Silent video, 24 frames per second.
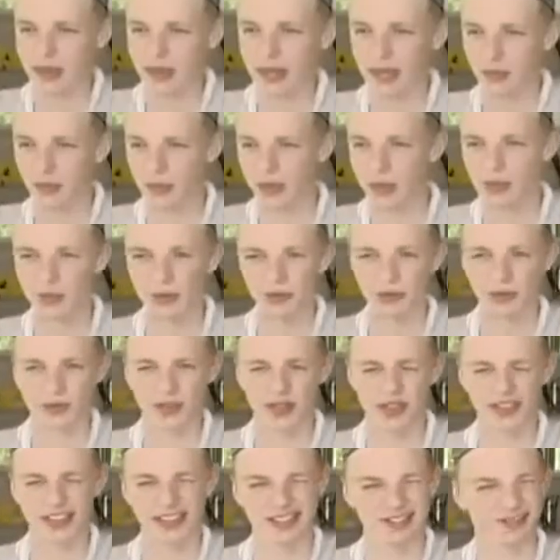And we were
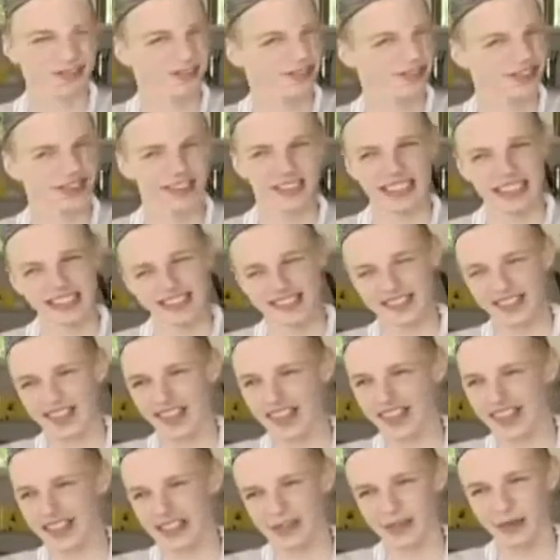like really
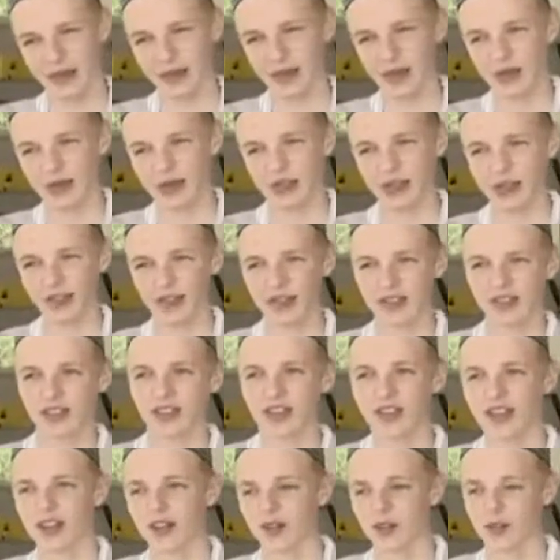scared. We thought, "Oh
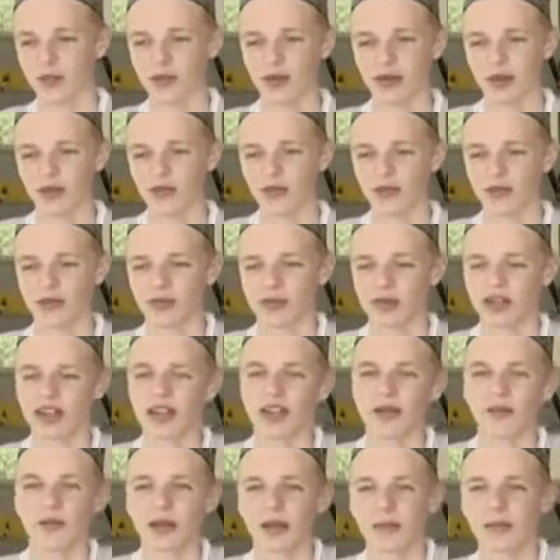no, what if
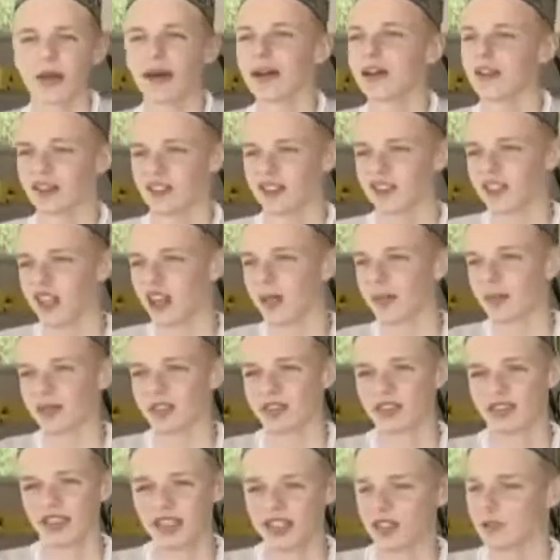my parents come and
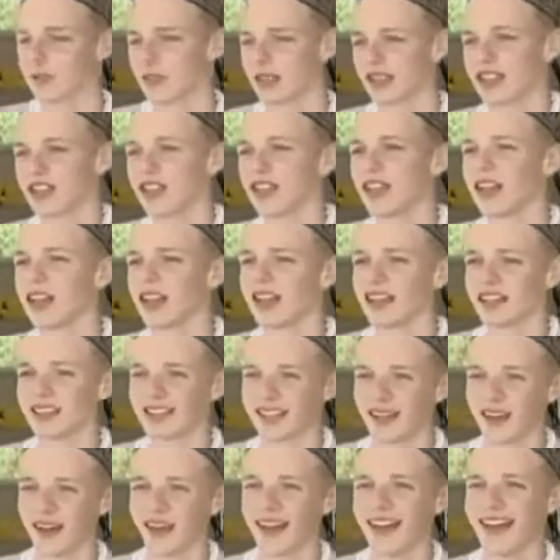see me?"
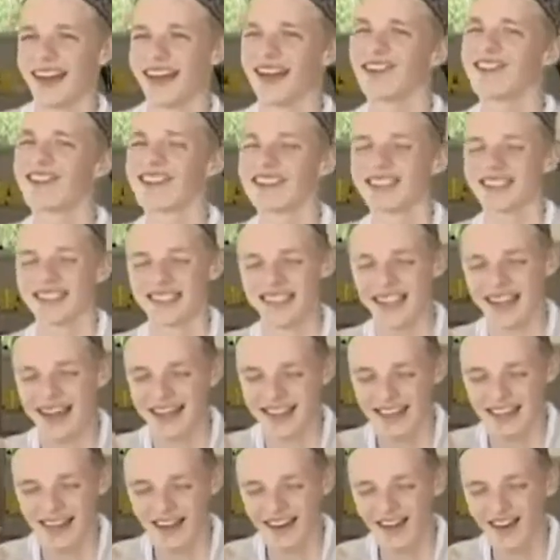So we actually
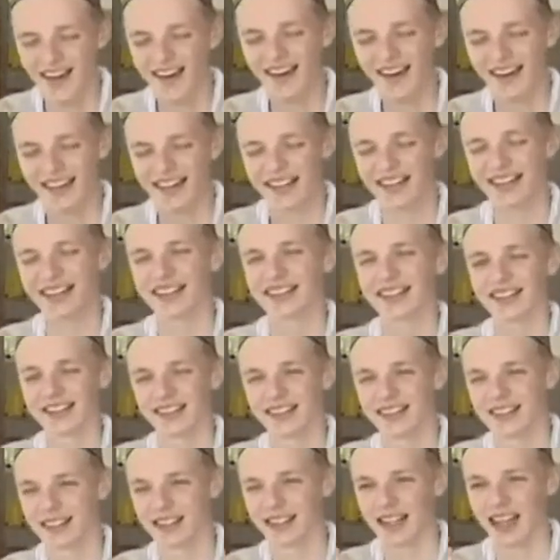had to hide in
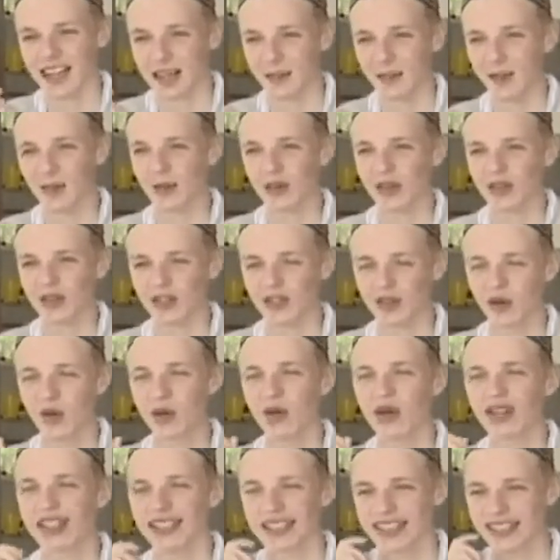the airport
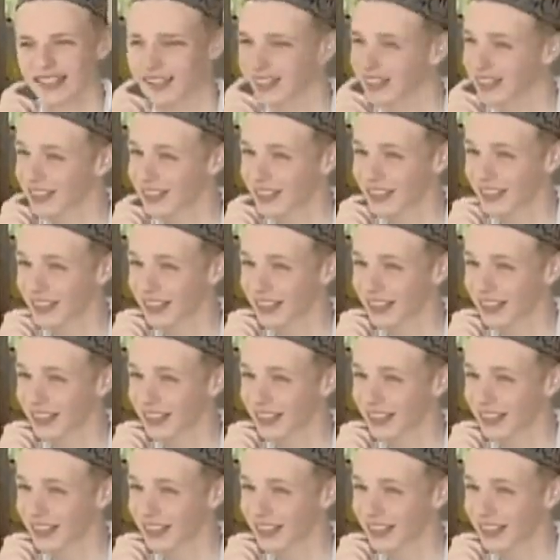toilets